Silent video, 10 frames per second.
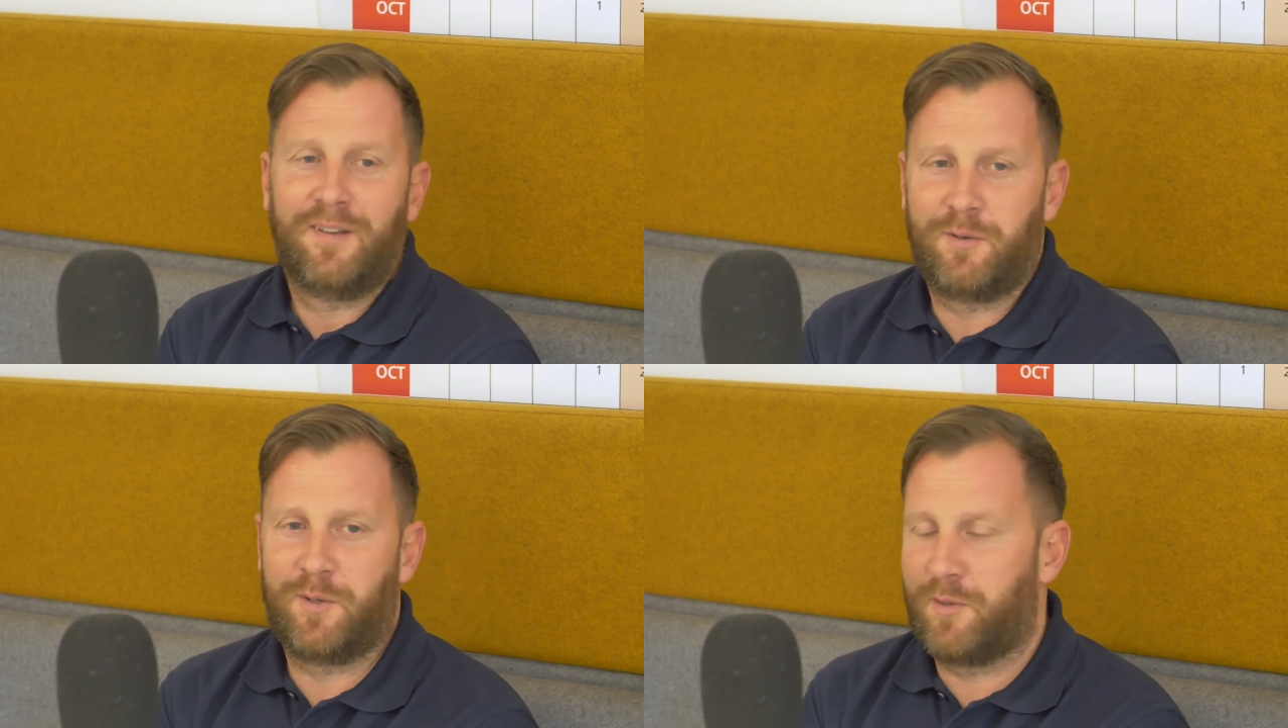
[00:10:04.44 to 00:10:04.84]

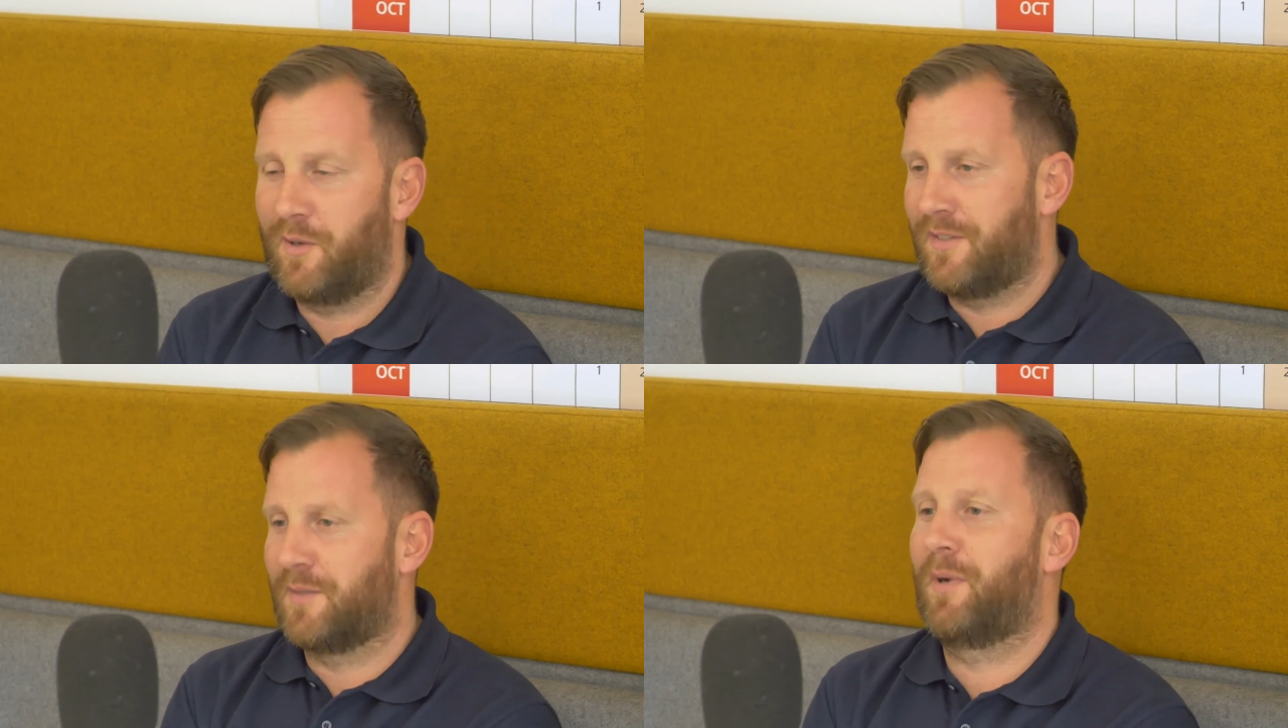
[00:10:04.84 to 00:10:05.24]
we all
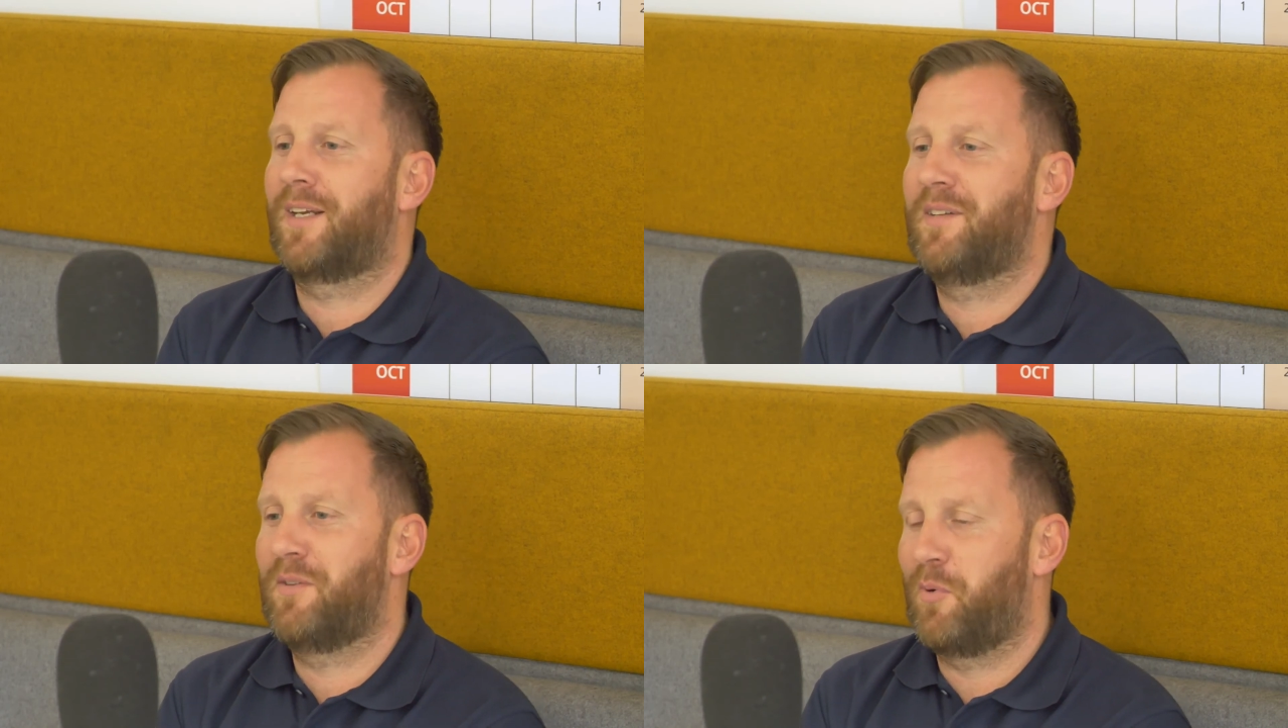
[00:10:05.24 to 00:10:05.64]
know he's a
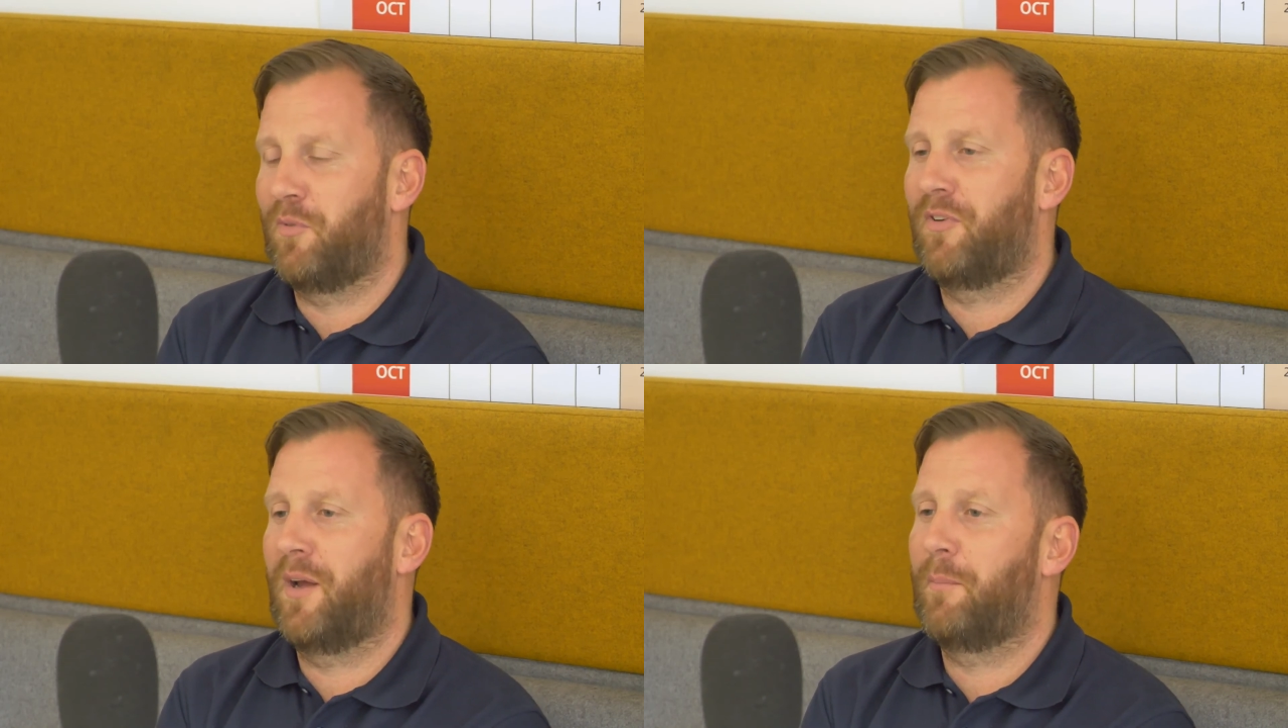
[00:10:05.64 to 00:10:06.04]
mad
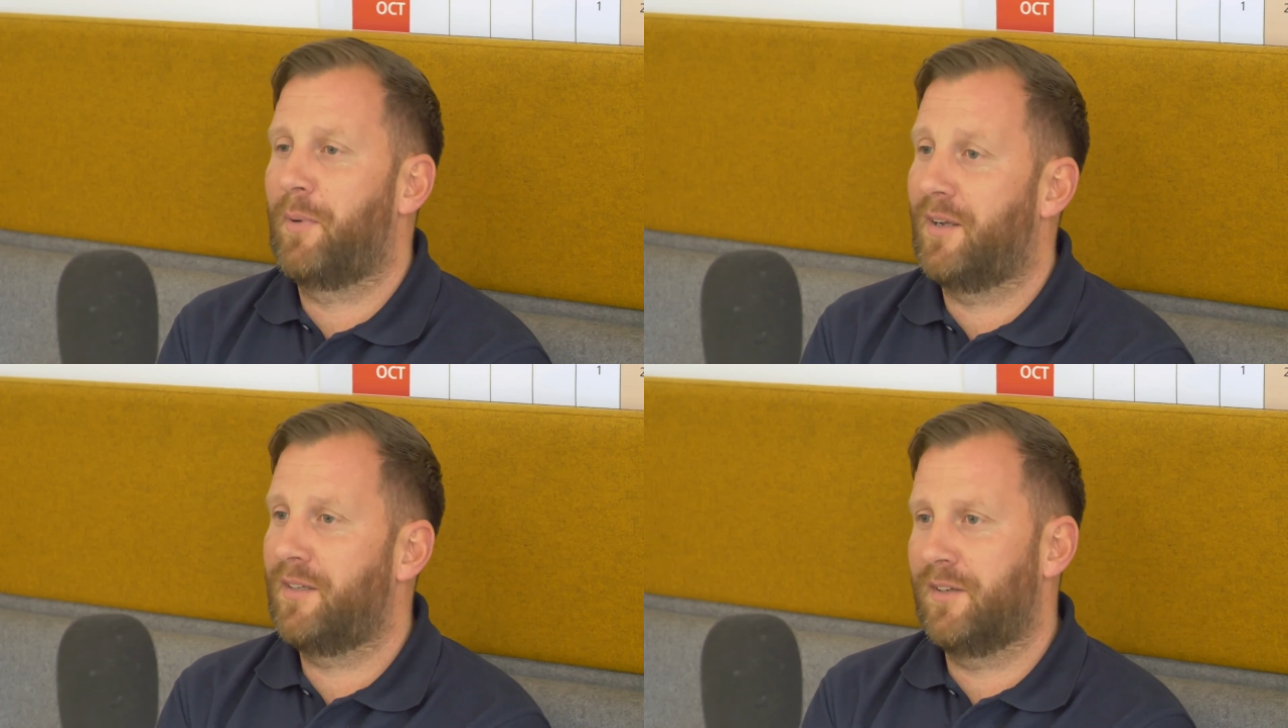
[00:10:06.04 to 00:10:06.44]
Liverpool fan,
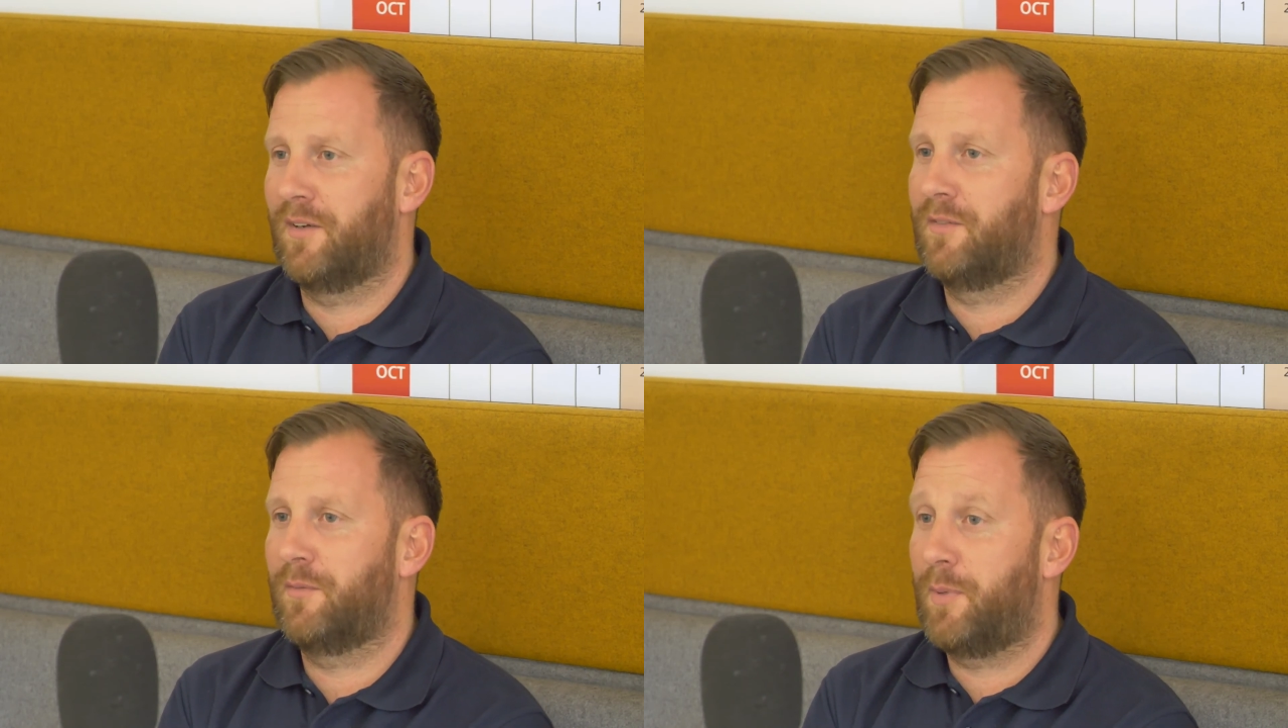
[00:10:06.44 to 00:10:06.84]
but
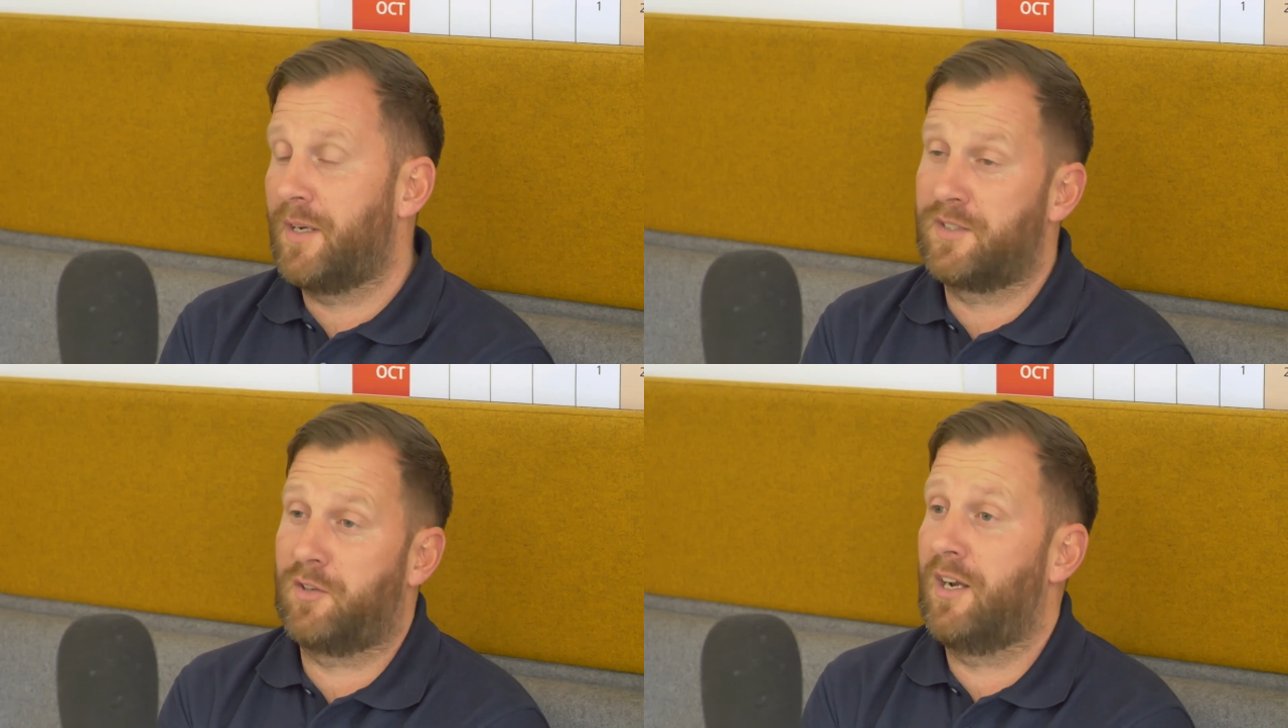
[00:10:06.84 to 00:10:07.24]

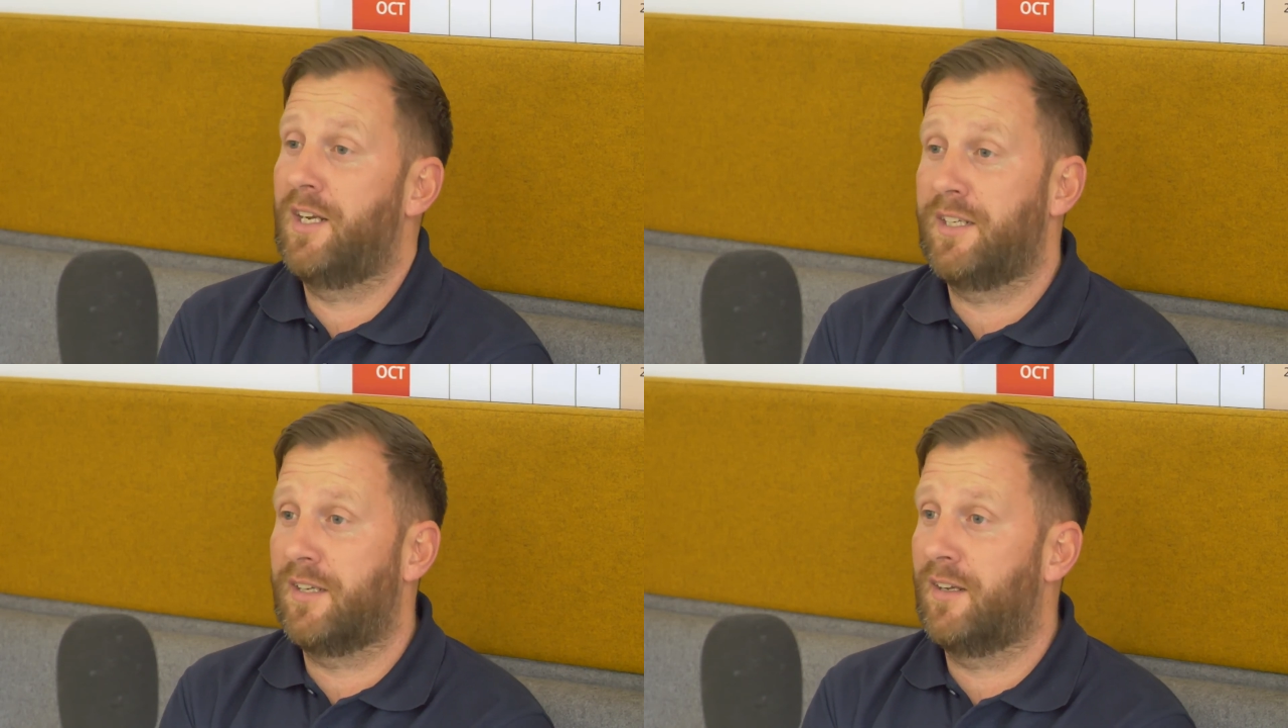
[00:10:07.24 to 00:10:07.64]
Ben is a great
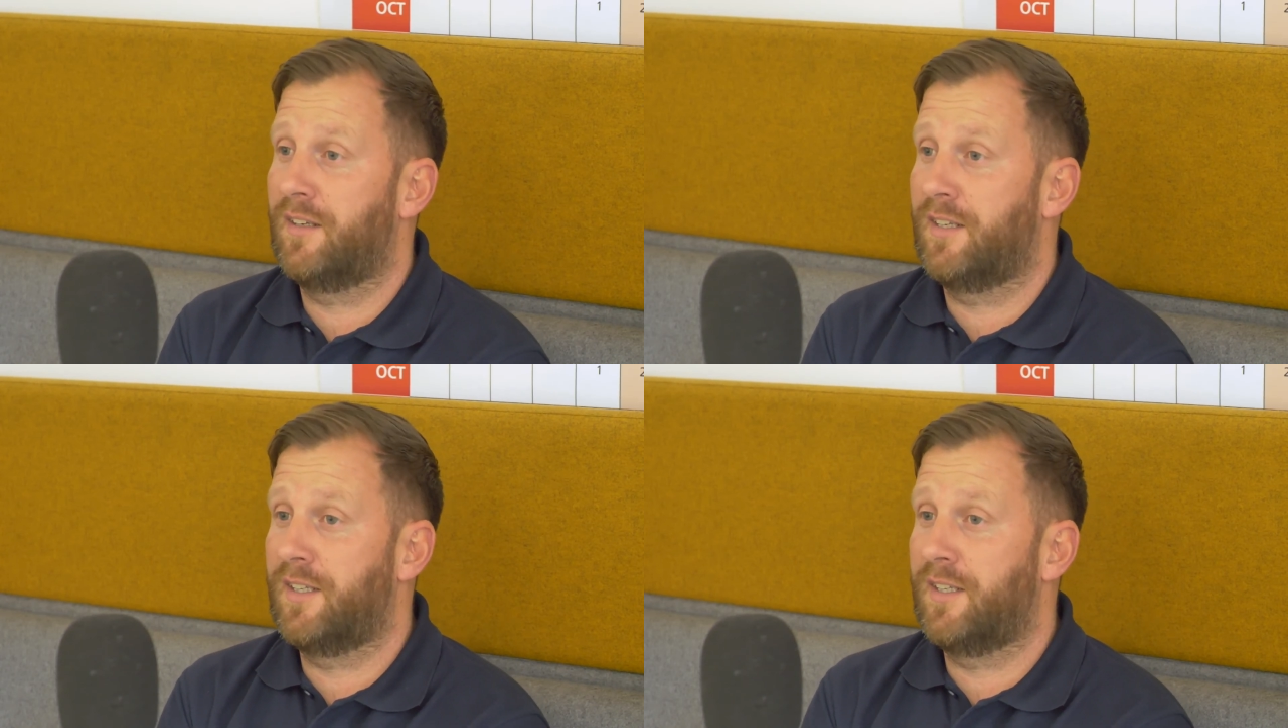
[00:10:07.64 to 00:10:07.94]
leader.